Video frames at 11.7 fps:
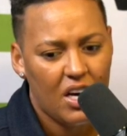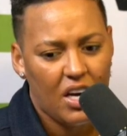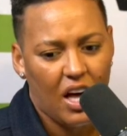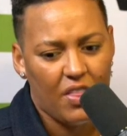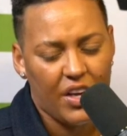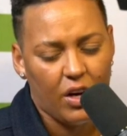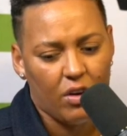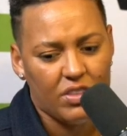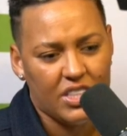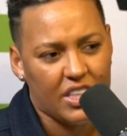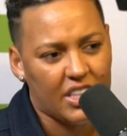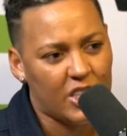I think
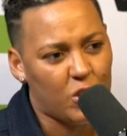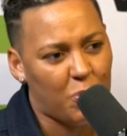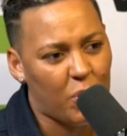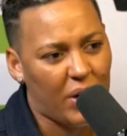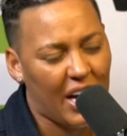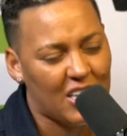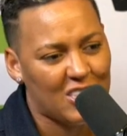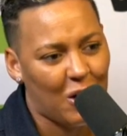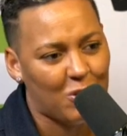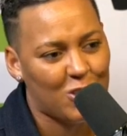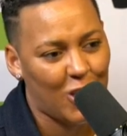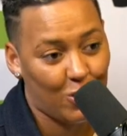obviously Kadeisha Buchanan's now
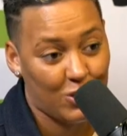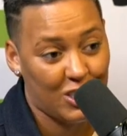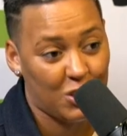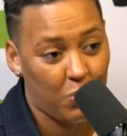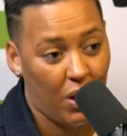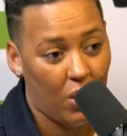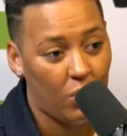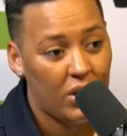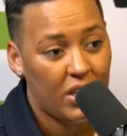at Chelsea as well.